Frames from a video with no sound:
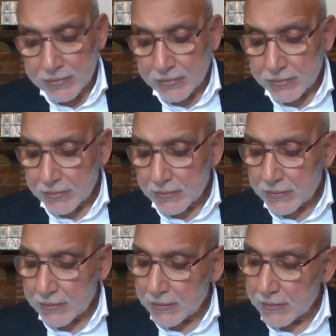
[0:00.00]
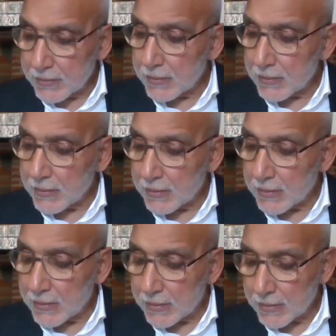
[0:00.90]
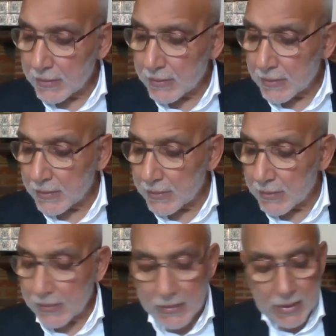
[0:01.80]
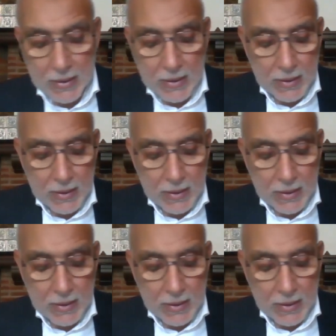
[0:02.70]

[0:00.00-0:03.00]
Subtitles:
[no speech]